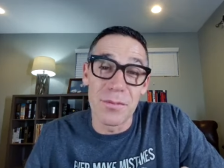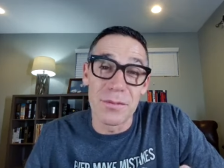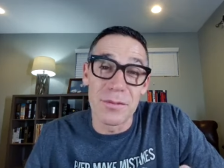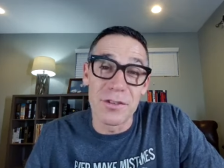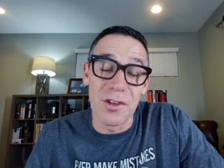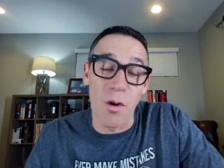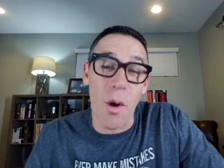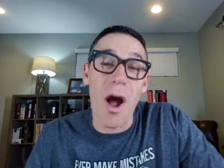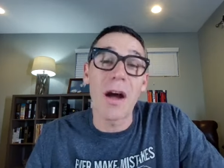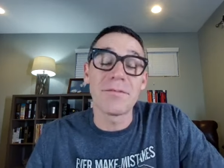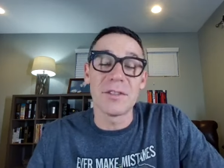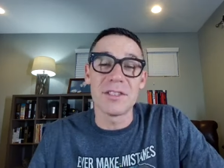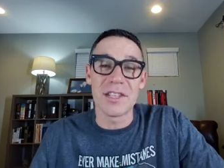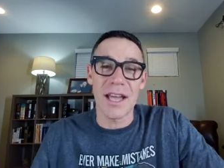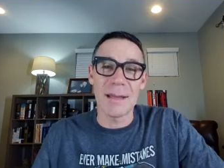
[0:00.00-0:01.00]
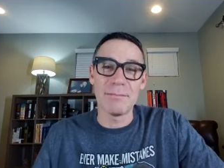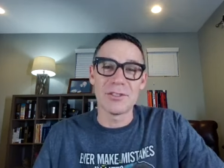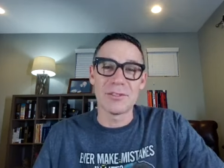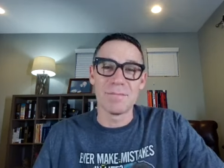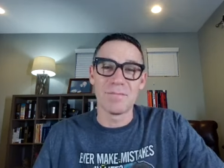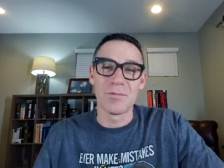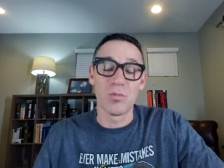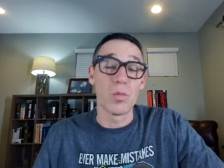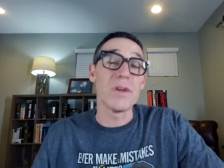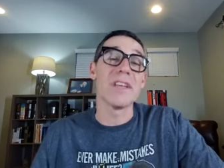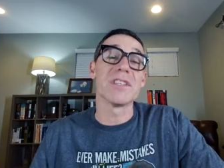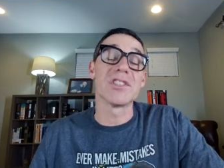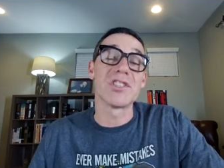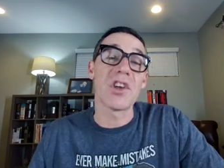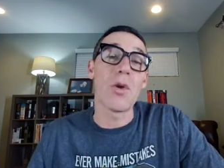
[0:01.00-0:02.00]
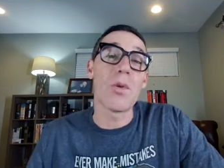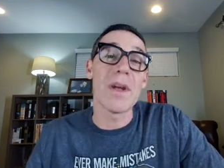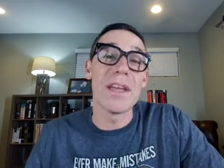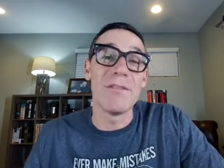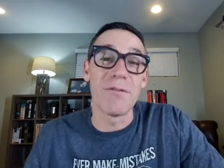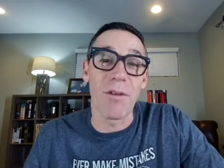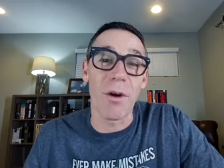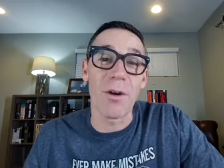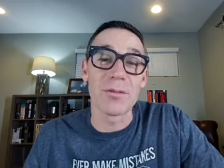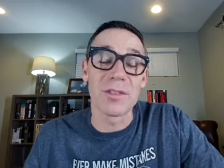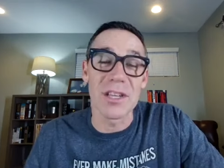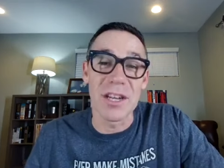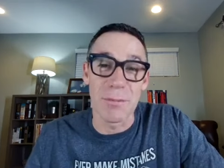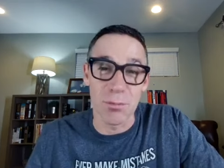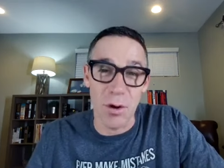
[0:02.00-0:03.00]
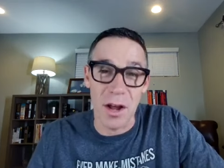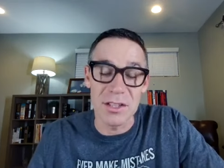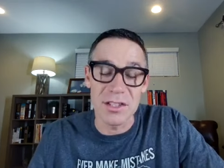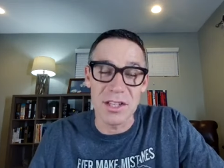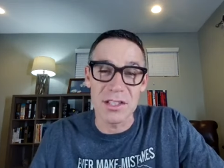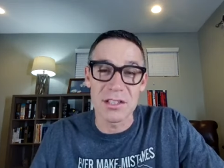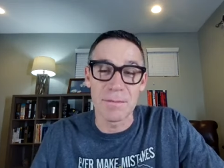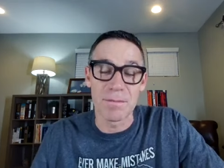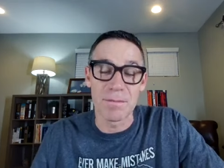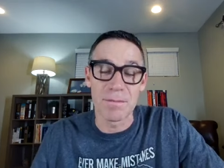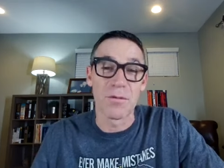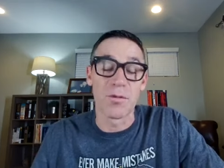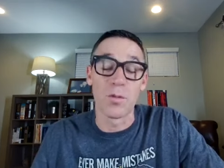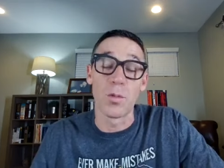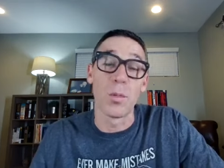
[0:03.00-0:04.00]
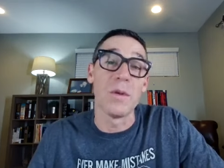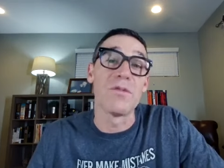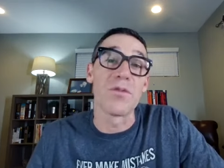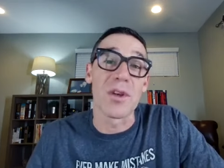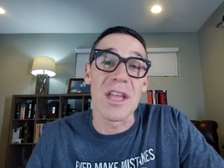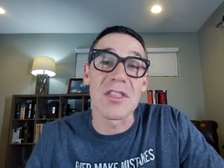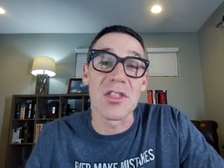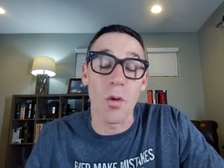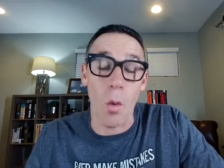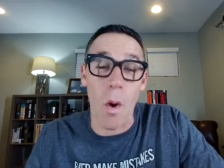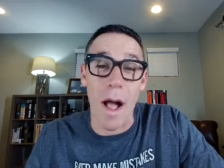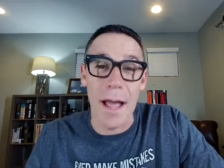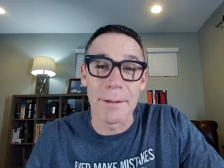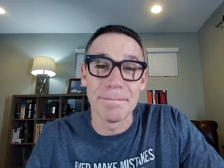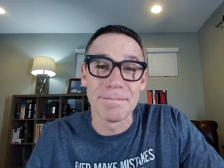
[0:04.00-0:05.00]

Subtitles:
You know, oftentimes we get so involved in a project, we forget the why.